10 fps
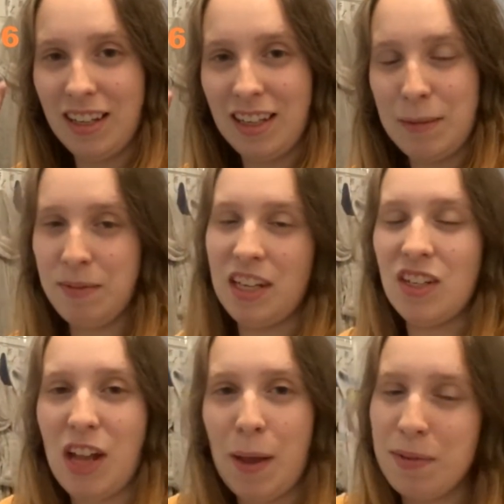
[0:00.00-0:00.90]
This is
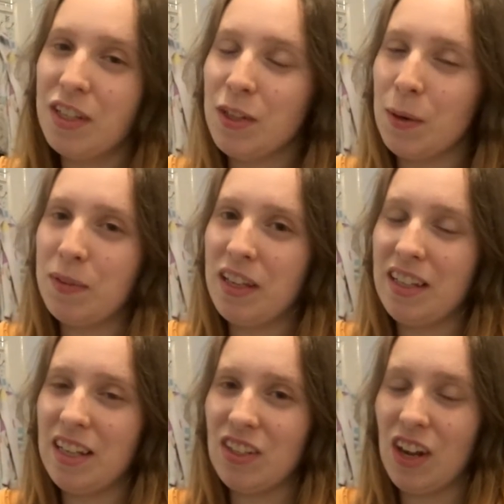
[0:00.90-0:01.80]
Dangerdebbs, the opposite of
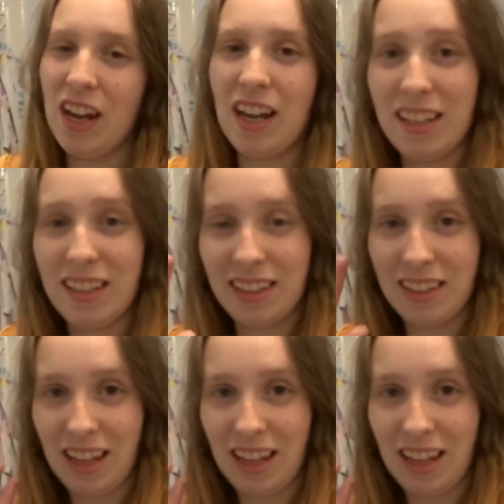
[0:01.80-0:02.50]
danger. Good